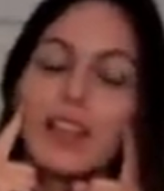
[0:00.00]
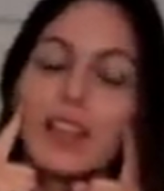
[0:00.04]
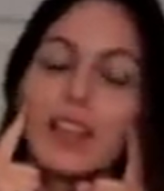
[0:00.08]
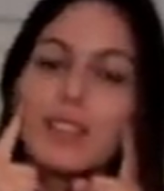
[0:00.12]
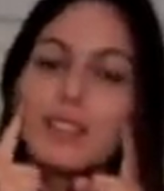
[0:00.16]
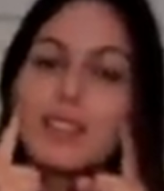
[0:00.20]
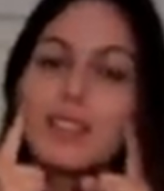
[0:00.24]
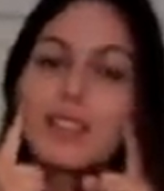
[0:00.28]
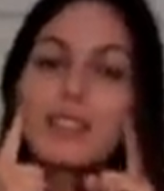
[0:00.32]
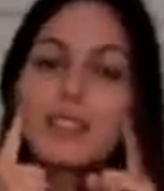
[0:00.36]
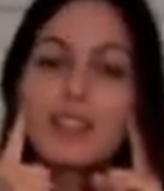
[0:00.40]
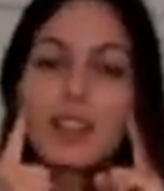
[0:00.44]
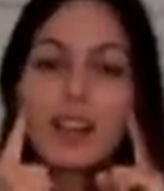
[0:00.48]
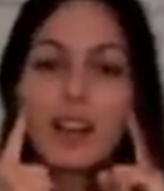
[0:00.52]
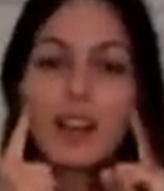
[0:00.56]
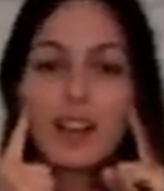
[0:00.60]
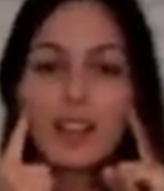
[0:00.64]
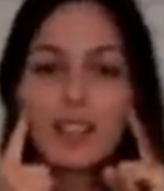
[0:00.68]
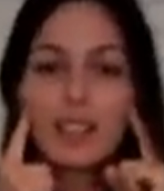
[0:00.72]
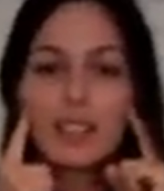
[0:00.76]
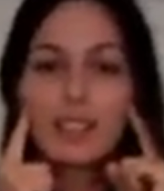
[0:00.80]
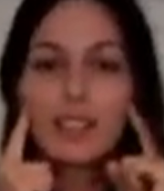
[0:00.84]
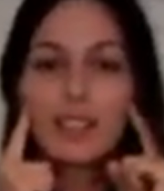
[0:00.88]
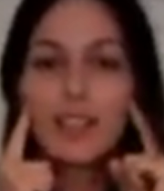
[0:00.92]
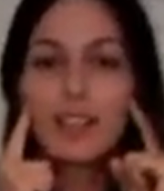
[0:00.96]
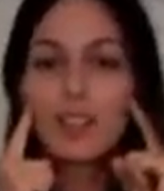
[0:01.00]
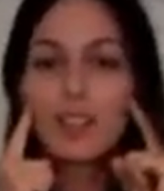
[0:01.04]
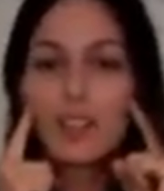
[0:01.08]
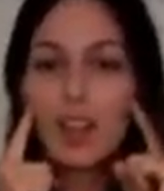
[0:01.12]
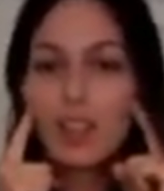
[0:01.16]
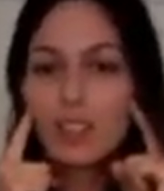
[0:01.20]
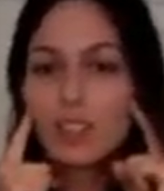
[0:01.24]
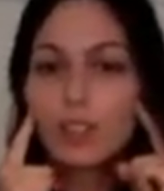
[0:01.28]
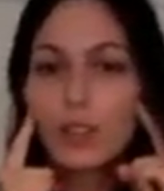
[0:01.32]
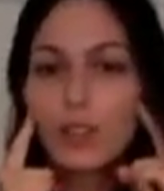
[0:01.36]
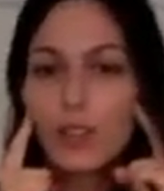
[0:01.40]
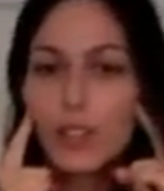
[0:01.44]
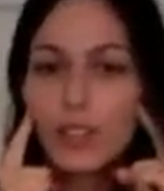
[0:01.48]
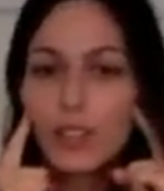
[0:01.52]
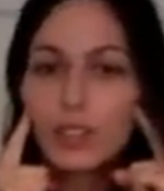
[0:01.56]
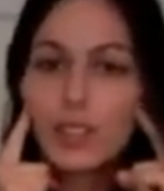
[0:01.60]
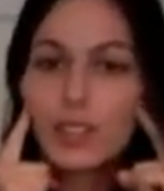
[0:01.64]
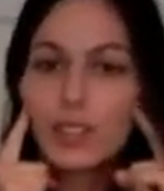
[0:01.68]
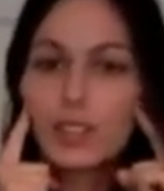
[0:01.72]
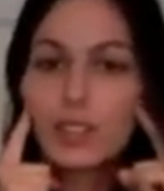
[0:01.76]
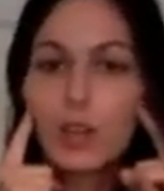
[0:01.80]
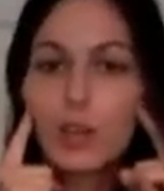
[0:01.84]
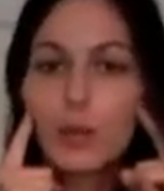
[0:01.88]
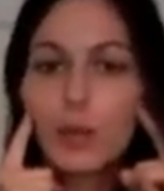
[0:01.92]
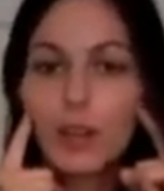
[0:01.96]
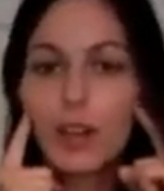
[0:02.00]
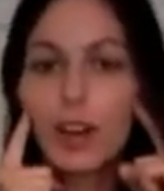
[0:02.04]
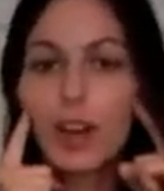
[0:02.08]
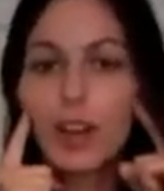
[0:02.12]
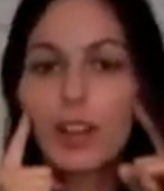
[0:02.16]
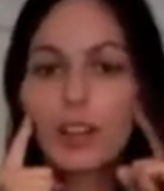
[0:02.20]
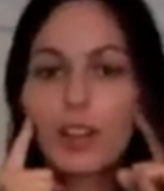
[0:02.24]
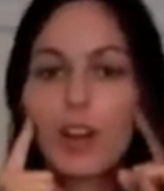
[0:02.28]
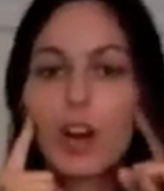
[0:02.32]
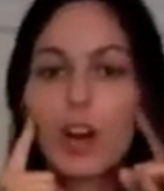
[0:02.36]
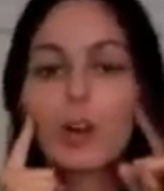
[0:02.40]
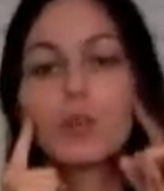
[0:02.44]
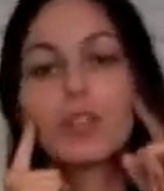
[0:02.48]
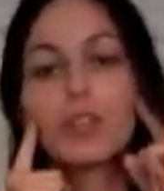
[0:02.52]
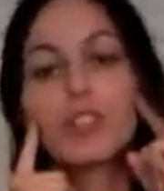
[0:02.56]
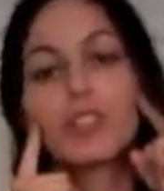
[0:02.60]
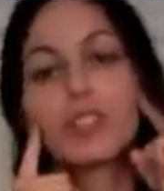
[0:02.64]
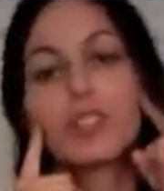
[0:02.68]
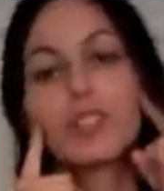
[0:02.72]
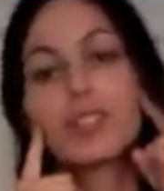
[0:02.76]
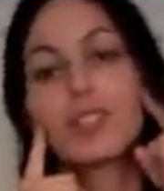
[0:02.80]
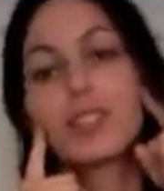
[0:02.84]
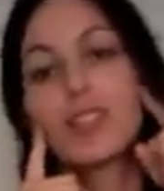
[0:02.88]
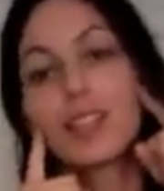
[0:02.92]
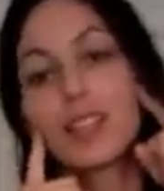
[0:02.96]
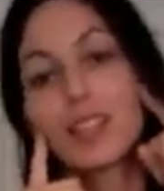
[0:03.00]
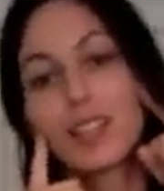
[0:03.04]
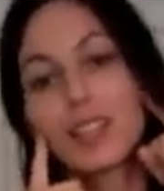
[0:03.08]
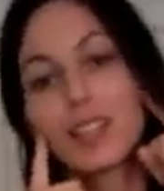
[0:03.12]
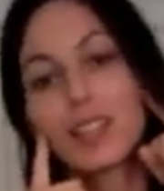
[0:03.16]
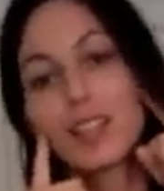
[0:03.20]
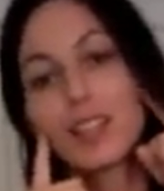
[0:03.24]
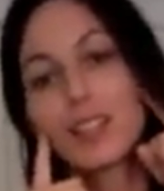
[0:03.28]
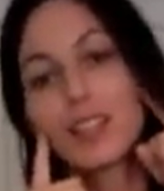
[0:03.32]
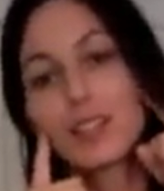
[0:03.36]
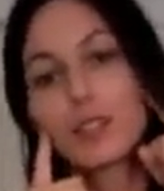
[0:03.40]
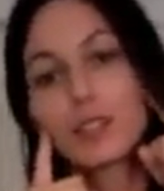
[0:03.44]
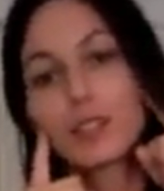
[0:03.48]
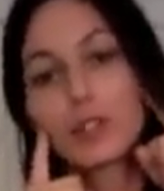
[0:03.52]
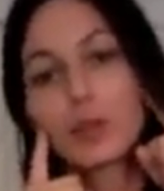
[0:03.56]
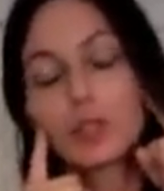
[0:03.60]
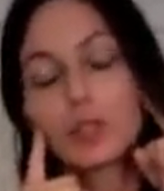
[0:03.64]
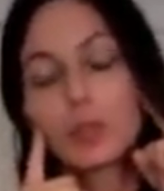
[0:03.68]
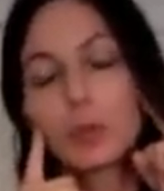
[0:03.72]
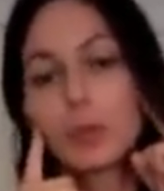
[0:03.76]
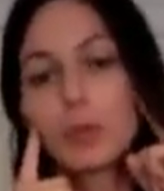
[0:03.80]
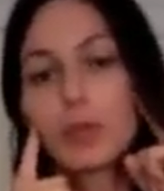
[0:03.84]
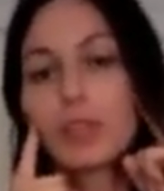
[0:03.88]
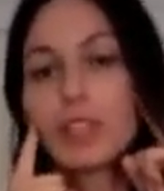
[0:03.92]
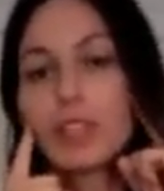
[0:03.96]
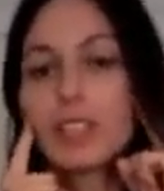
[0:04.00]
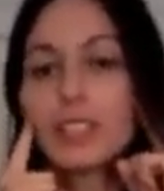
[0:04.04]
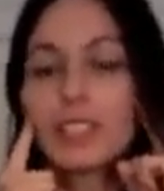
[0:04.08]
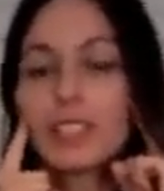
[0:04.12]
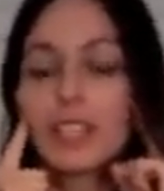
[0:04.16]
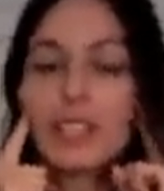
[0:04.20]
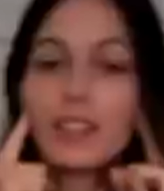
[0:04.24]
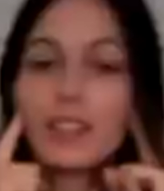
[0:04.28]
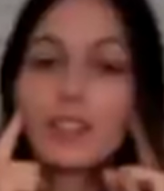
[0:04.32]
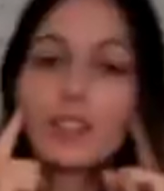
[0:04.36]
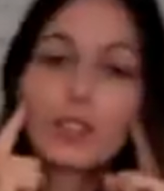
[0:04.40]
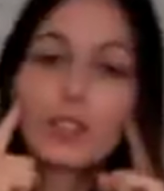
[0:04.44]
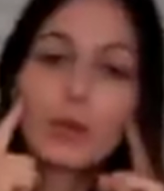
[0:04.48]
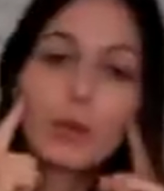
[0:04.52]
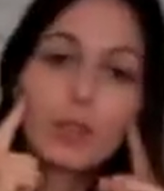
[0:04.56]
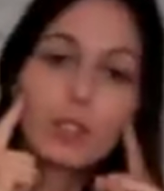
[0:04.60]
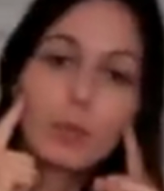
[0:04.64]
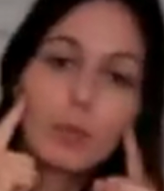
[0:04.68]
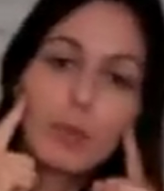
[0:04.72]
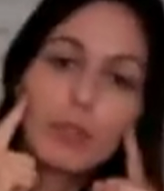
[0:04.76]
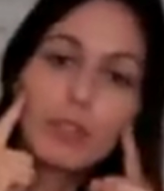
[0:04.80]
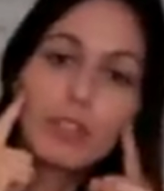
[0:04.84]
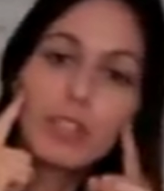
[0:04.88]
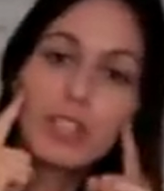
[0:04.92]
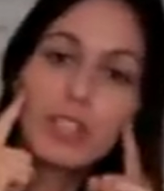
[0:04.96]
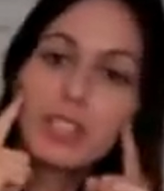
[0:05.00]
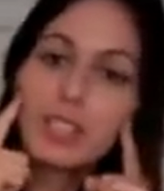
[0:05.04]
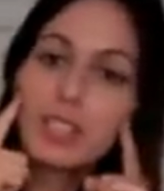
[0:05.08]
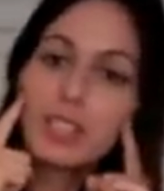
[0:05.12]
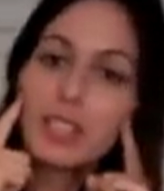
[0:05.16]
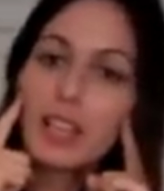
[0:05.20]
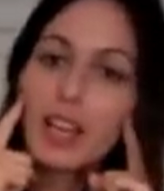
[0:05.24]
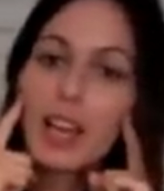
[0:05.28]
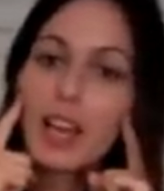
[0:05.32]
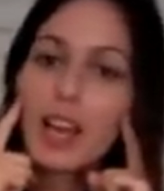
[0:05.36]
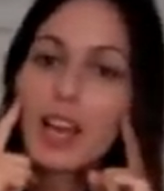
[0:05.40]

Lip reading: Is this a psychological thing that's going on? Are we just thinking that there's going to be release and there's going to be release?